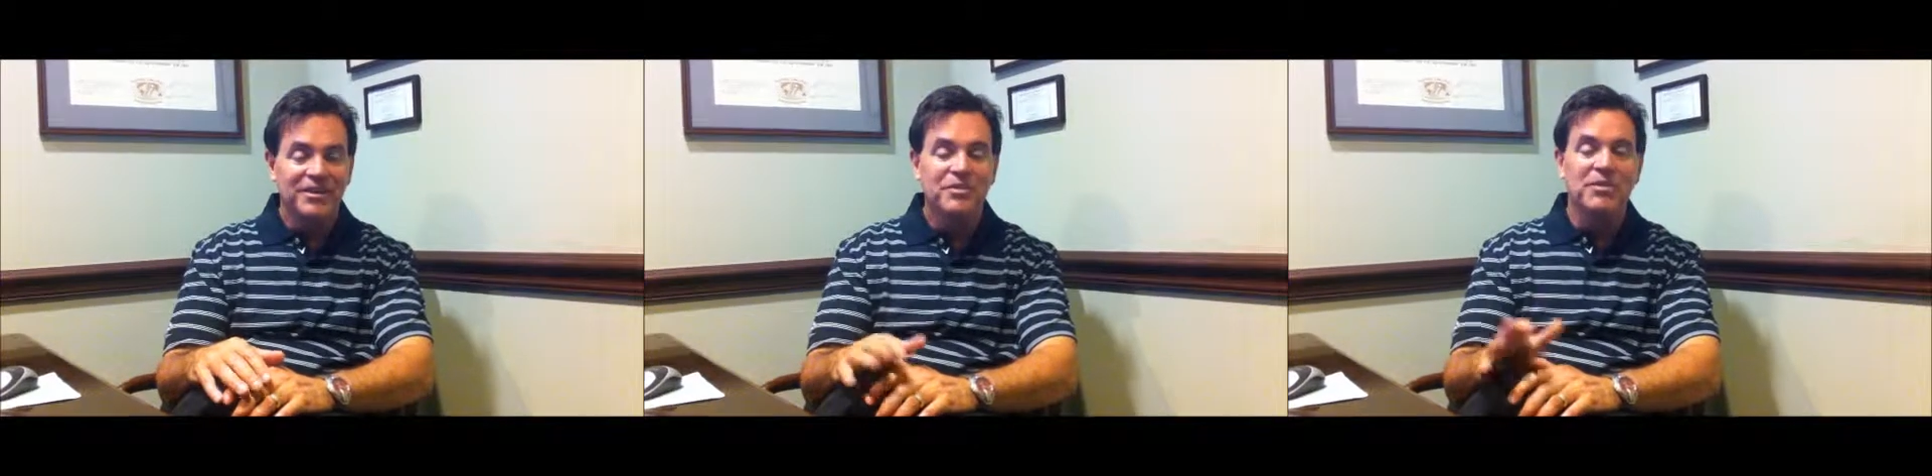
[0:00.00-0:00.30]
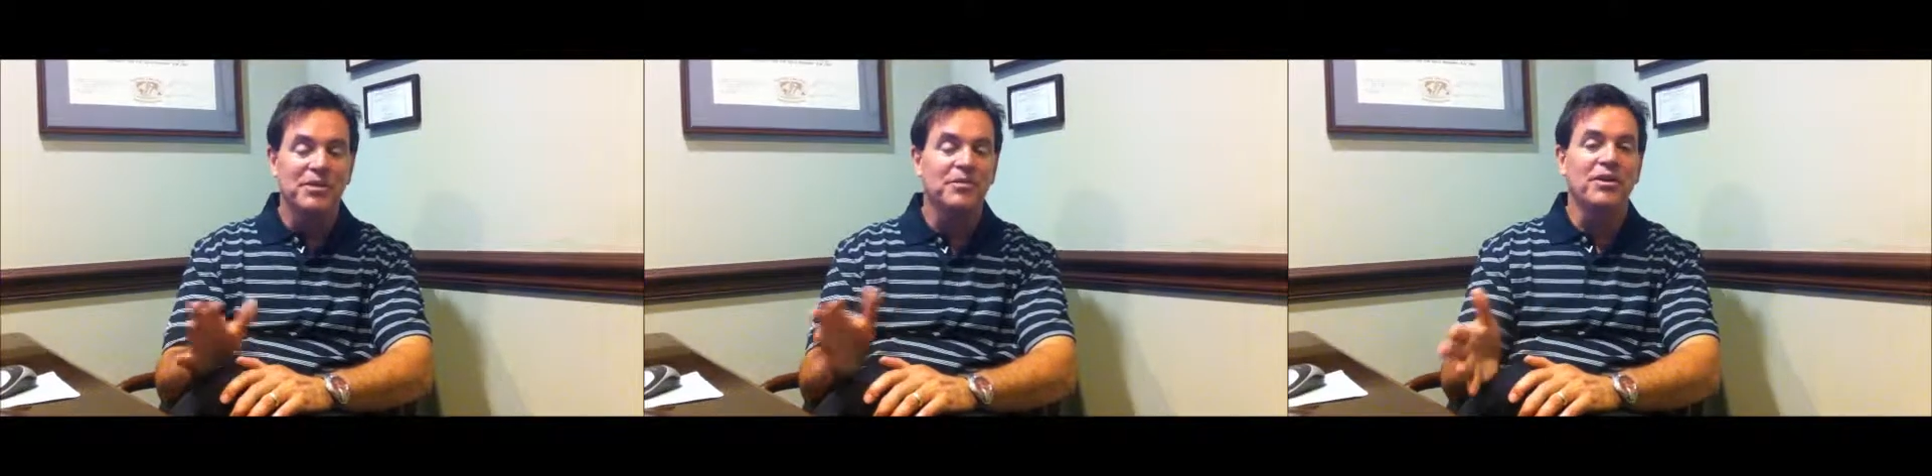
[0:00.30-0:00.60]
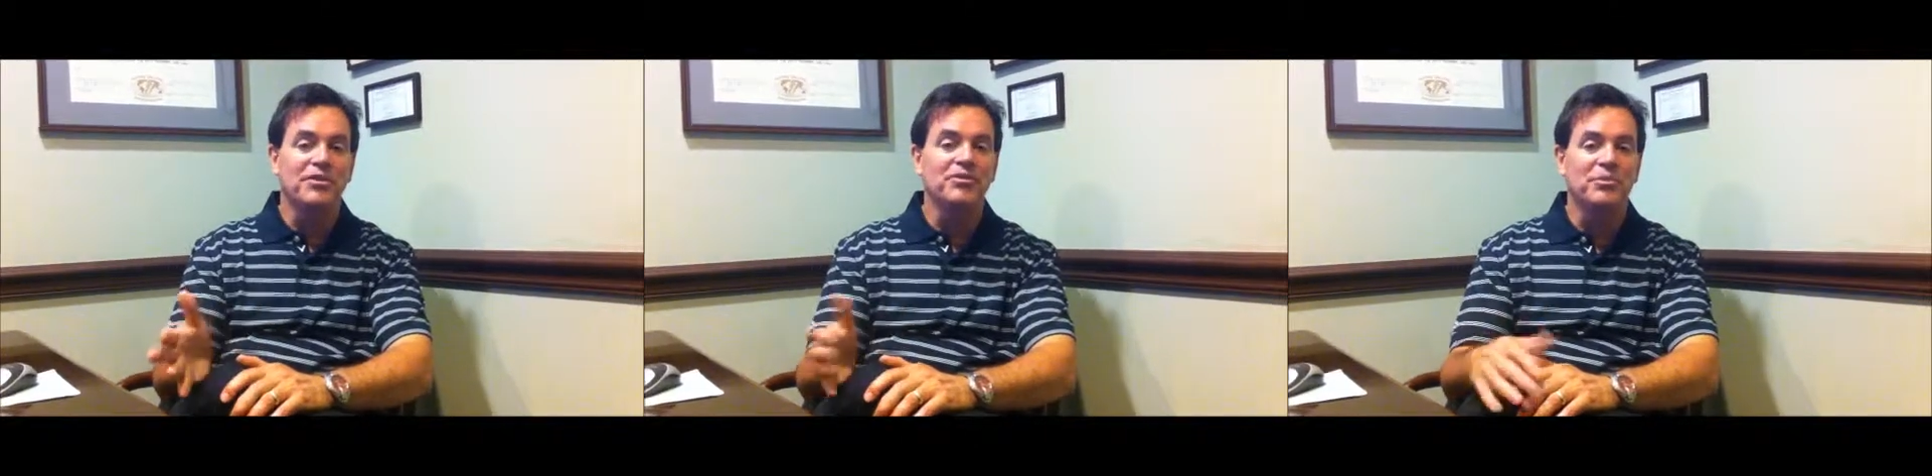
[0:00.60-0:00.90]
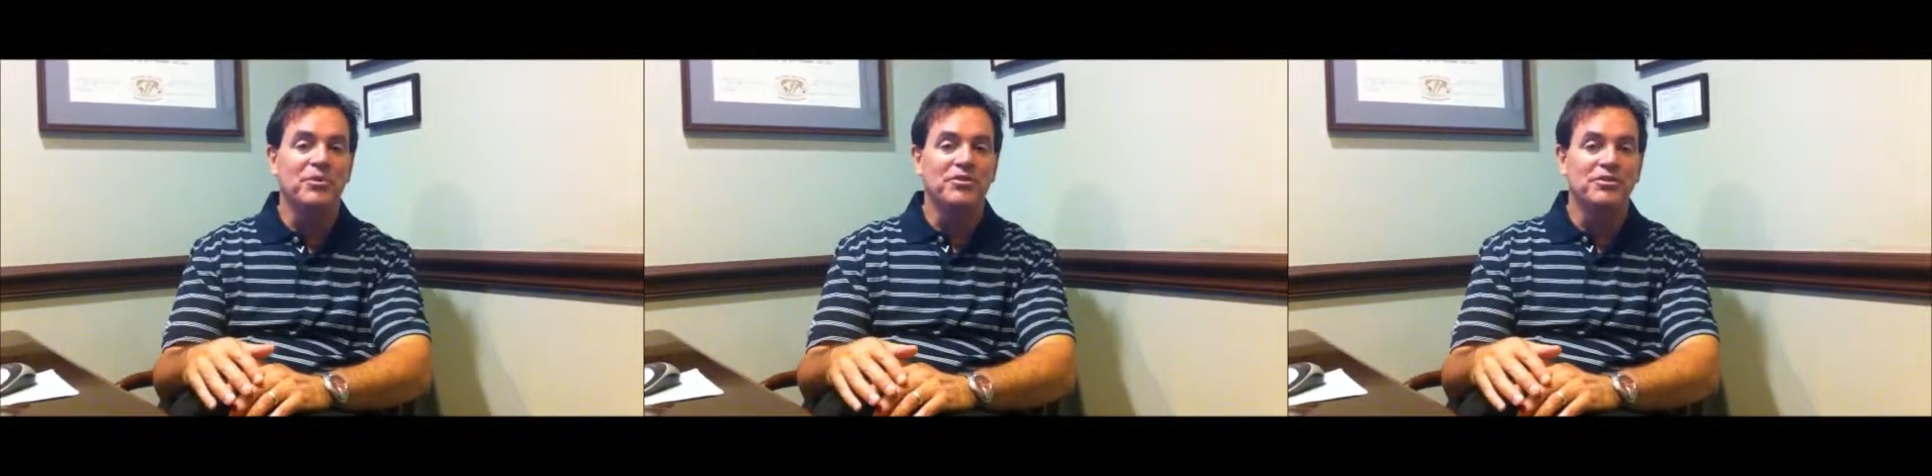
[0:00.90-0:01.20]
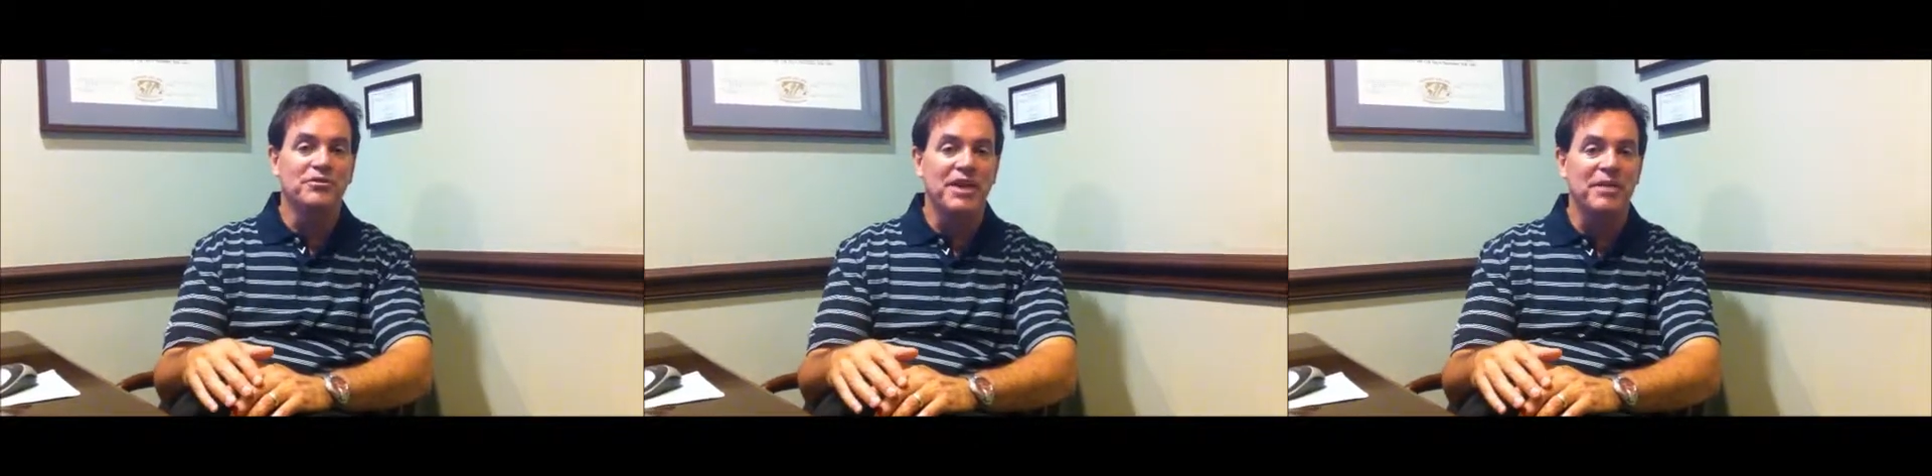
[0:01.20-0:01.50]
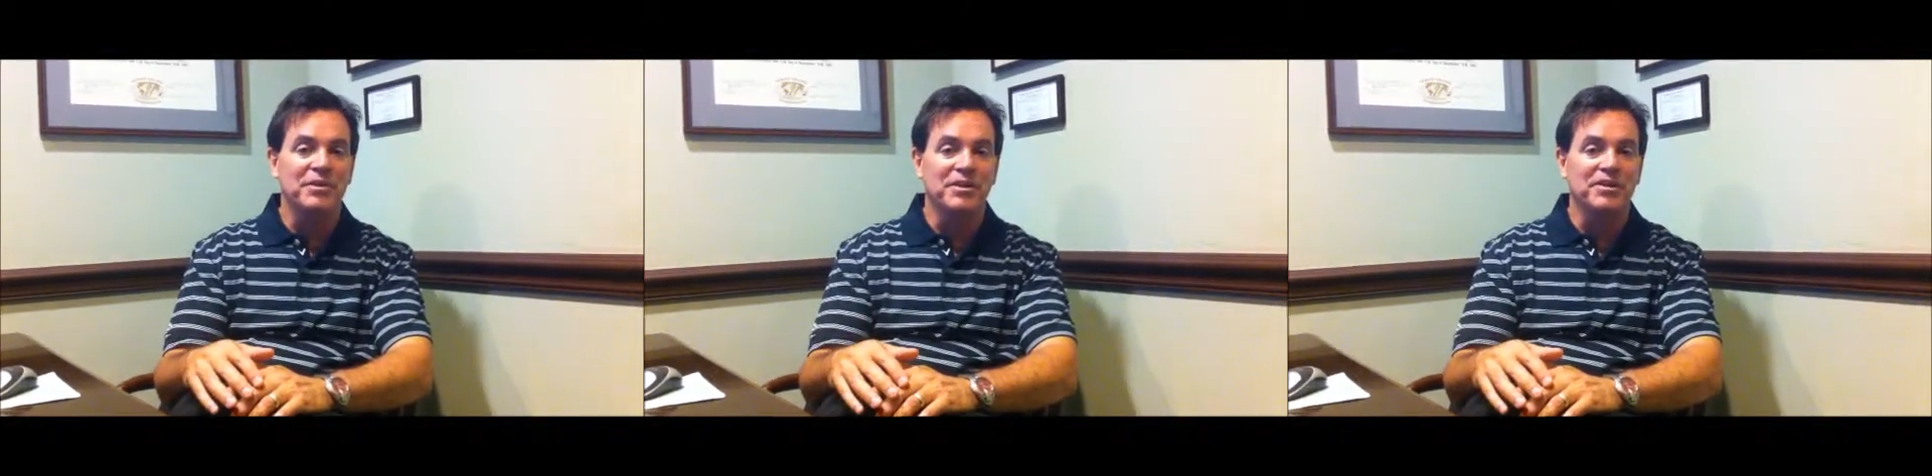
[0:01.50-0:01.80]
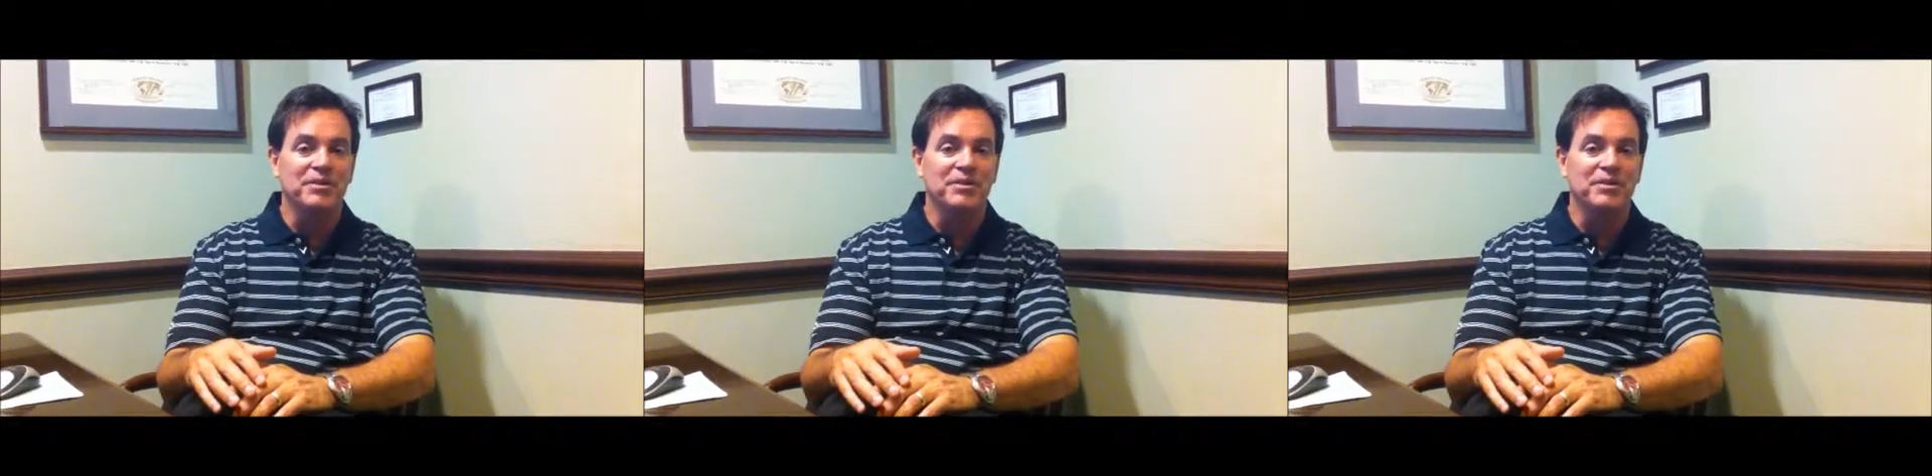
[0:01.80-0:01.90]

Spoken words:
you really want to support your family